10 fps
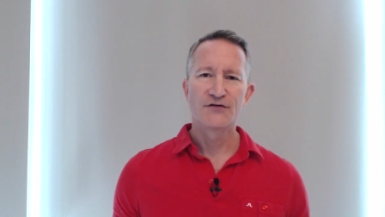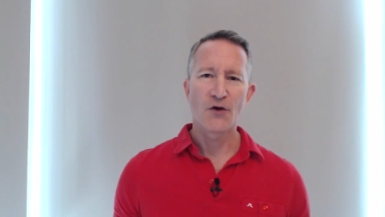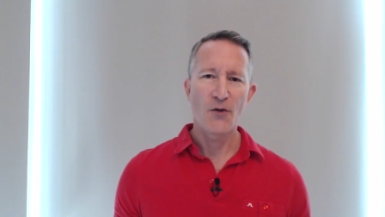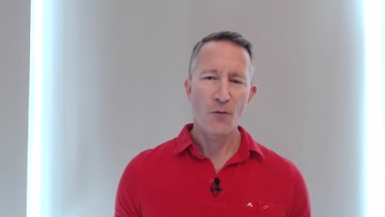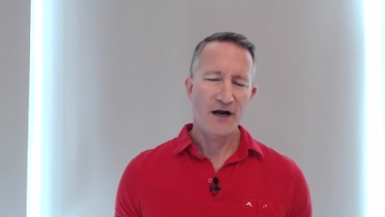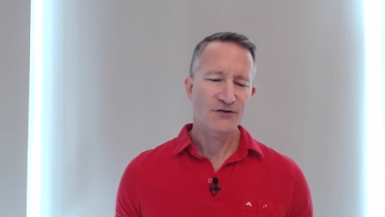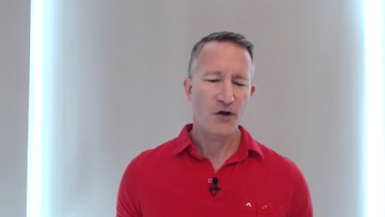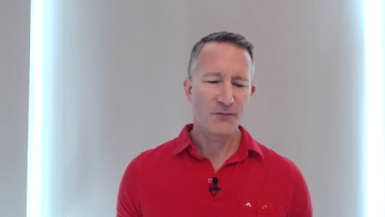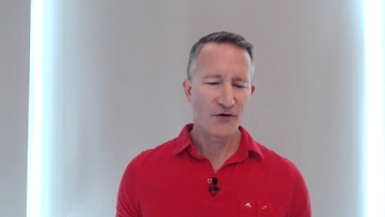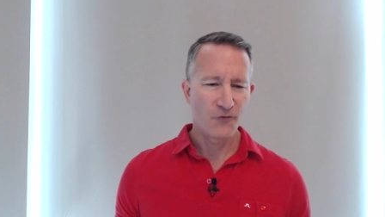So that when I
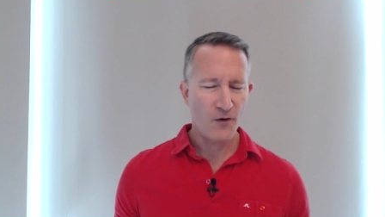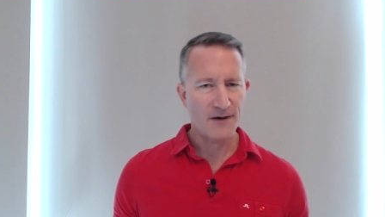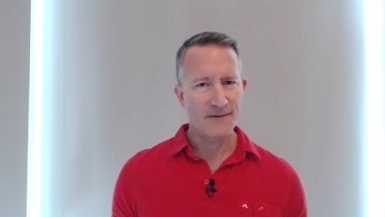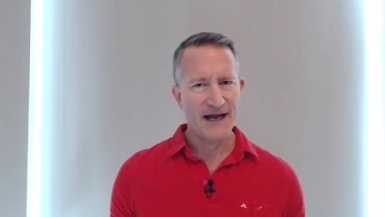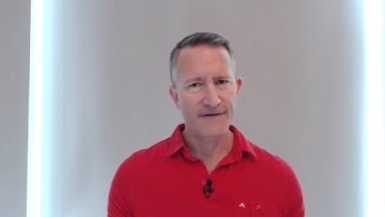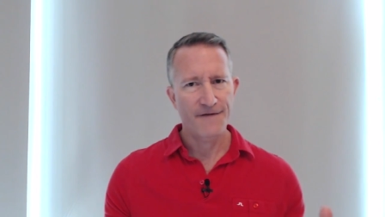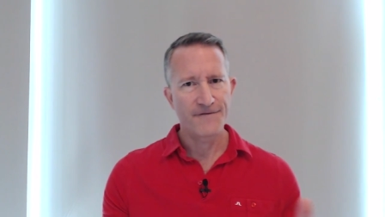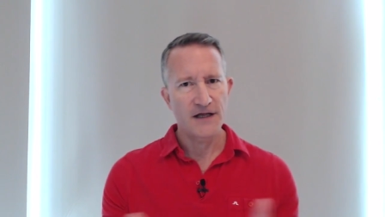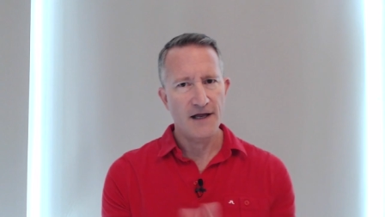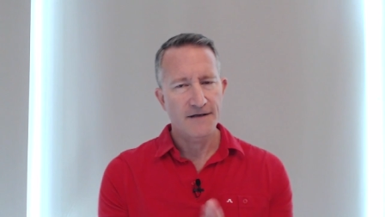saw a beautiful woman, I began to
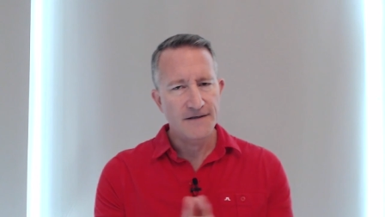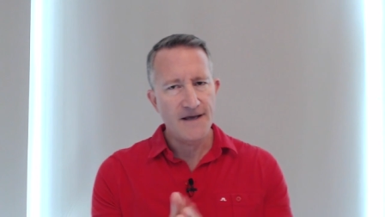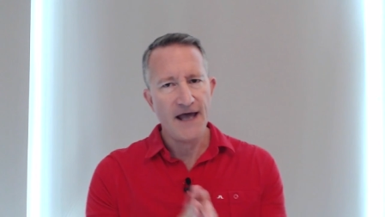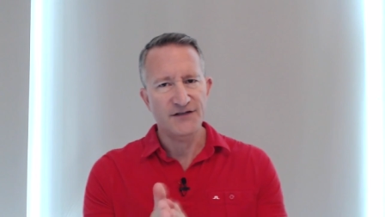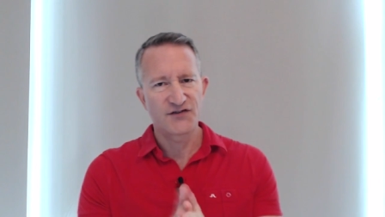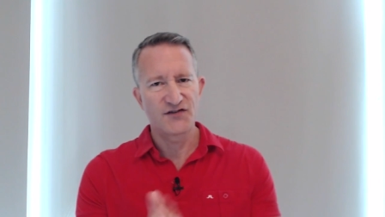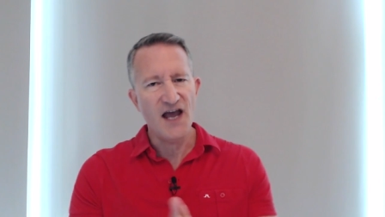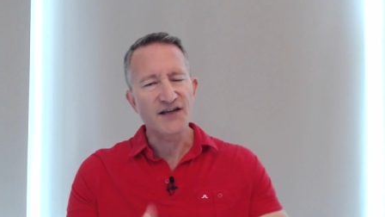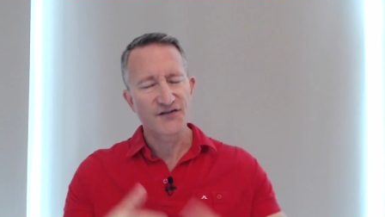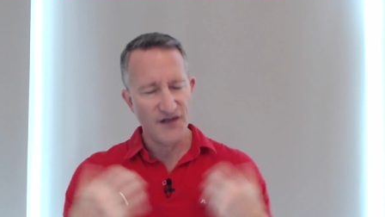feel like, yes,
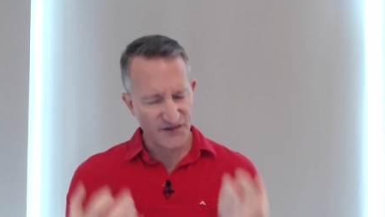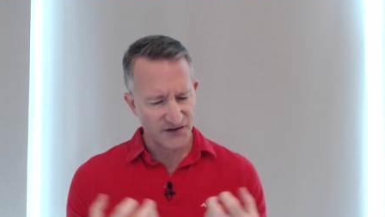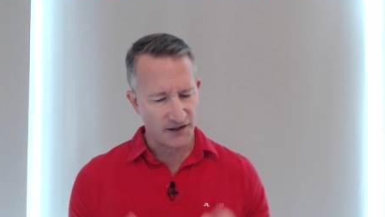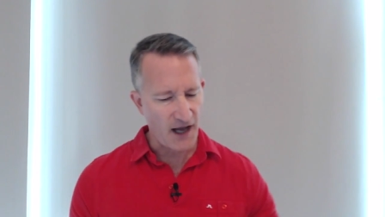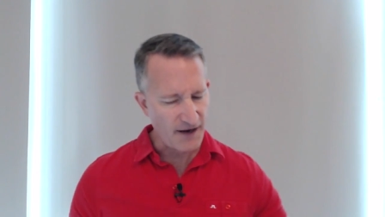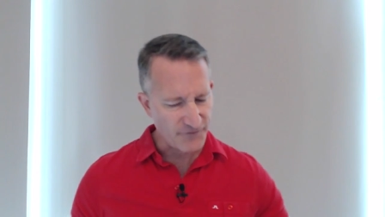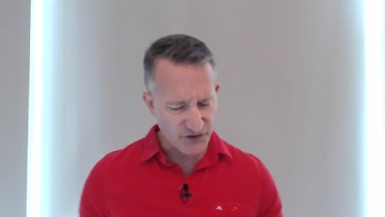this is alive.